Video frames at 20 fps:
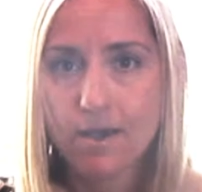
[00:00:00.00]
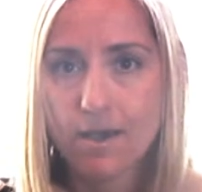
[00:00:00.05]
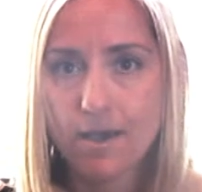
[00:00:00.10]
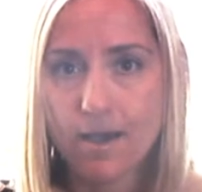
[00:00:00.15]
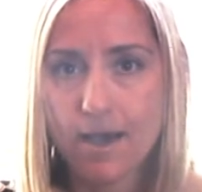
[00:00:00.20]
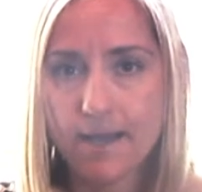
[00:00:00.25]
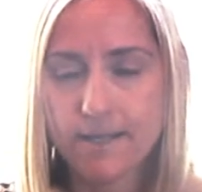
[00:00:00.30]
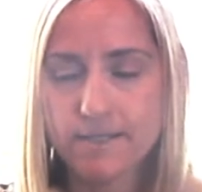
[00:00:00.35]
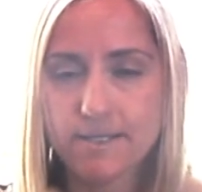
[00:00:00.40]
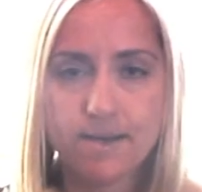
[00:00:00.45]

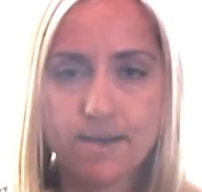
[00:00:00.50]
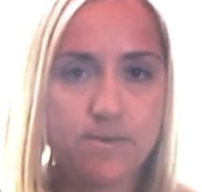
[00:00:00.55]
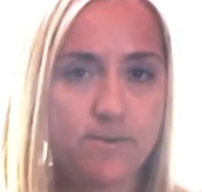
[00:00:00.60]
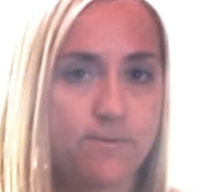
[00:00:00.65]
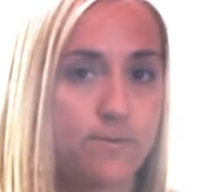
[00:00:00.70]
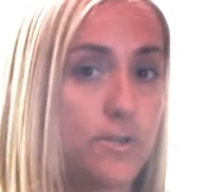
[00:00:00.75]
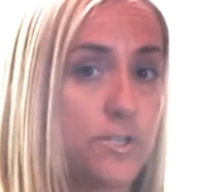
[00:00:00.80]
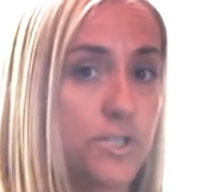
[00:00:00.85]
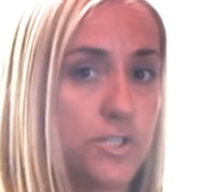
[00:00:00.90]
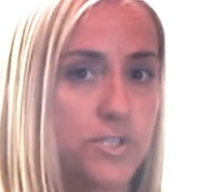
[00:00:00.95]
And
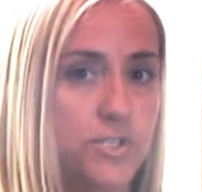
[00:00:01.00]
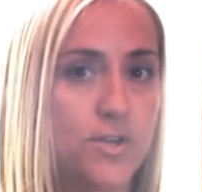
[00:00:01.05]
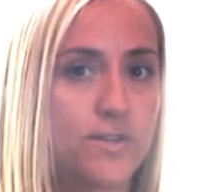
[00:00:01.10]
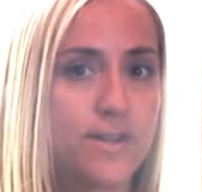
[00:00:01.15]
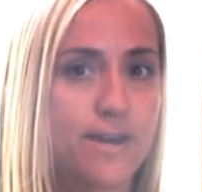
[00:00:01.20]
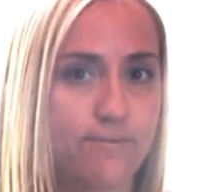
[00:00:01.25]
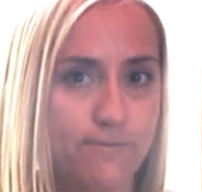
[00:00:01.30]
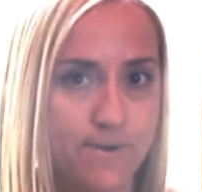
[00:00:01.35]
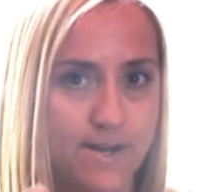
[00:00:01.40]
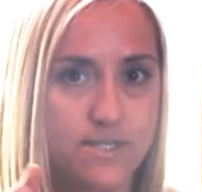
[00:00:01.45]
if you just heard
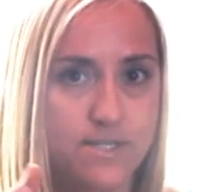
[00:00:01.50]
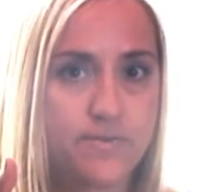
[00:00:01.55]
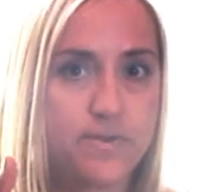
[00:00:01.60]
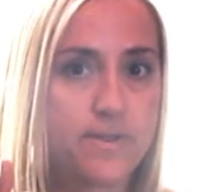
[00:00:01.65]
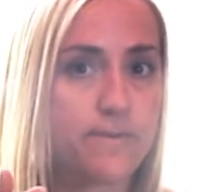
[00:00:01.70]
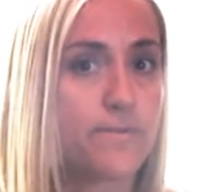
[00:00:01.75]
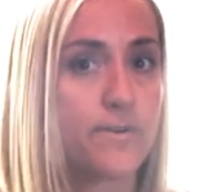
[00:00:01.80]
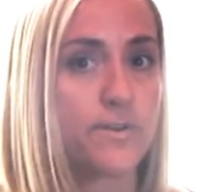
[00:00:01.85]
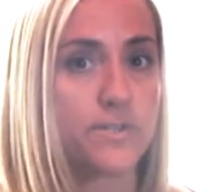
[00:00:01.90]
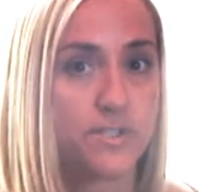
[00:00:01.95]
that phrase for the
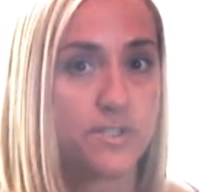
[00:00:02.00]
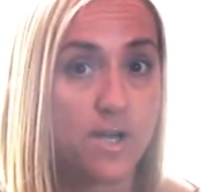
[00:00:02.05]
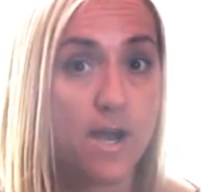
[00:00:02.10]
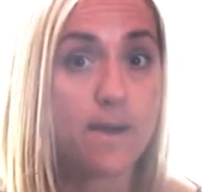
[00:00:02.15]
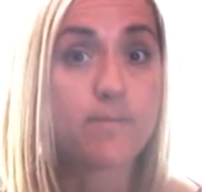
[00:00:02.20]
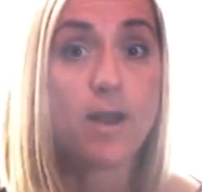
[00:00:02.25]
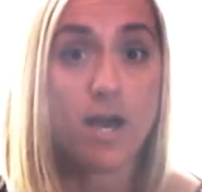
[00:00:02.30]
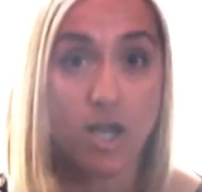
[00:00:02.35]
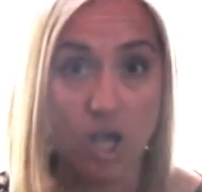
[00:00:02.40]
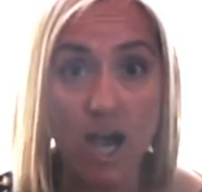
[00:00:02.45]
first
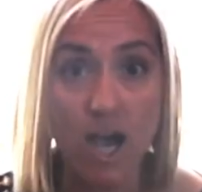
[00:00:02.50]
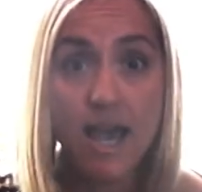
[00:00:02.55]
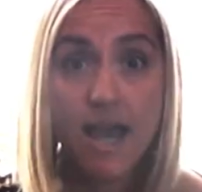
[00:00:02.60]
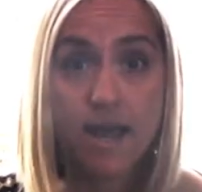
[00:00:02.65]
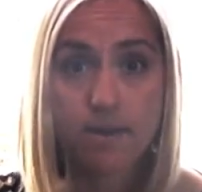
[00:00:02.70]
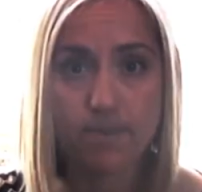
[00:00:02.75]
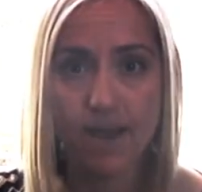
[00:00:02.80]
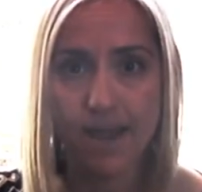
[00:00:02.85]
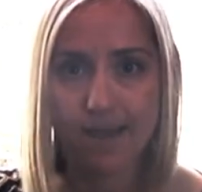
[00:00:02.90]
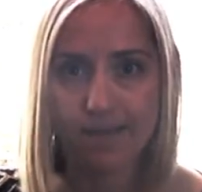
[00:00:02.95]
time like I
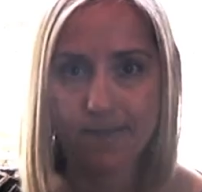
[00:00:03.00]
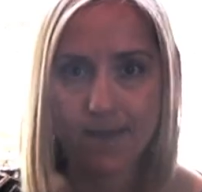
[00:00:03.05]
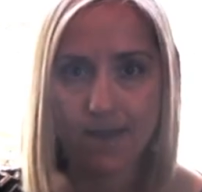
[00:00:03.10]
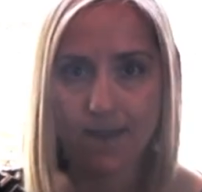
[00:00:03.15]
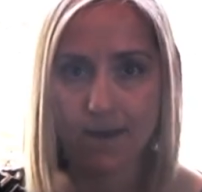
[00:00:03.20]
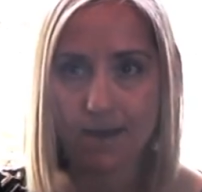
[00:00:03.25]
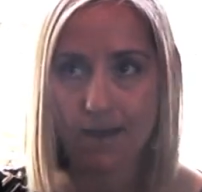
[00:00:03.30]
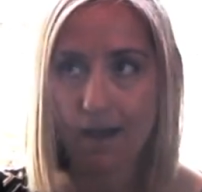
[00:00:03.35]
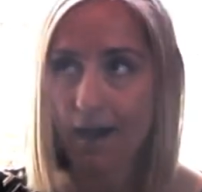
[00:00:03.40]
had back then,